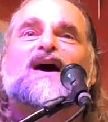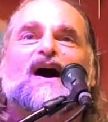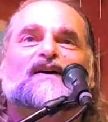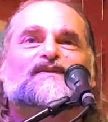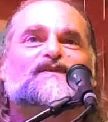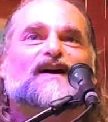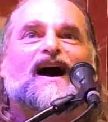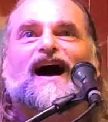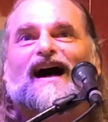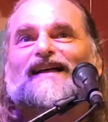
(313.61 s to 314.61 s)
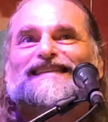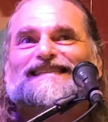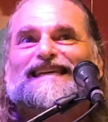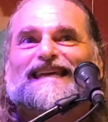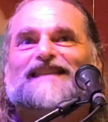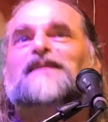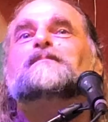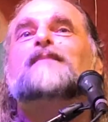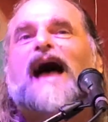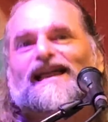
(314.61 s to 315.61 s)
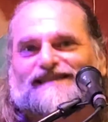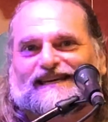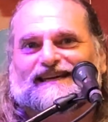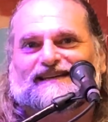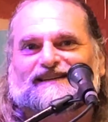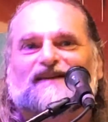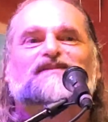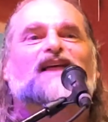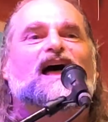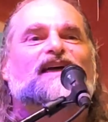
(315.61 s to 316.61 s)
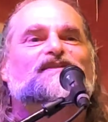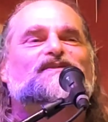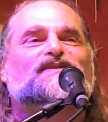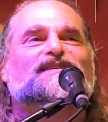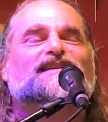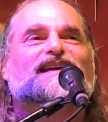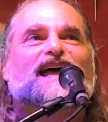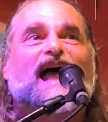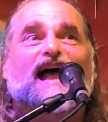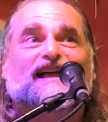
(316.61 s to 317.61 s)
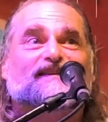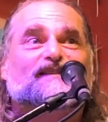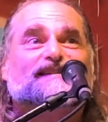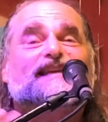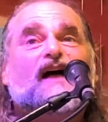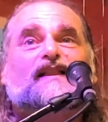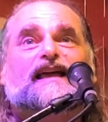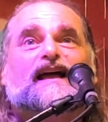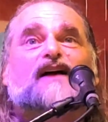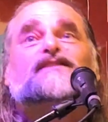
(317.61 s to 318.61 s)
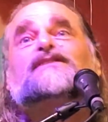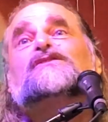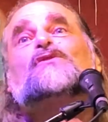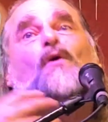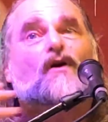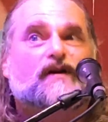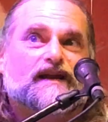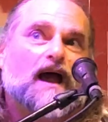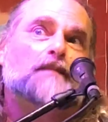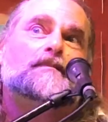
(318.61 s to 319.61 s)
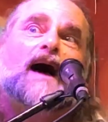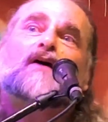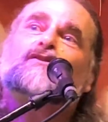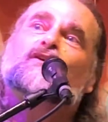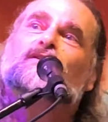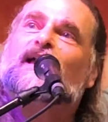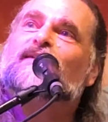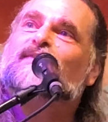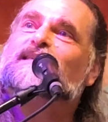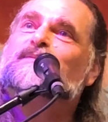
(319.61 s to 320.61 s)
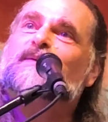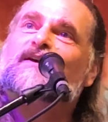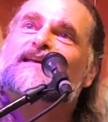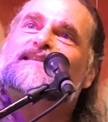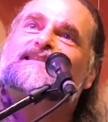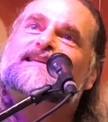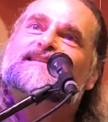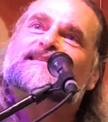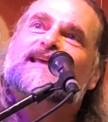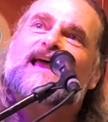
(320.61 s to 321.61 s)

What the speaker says: of seeing the magic of life and telling a story about your life experiences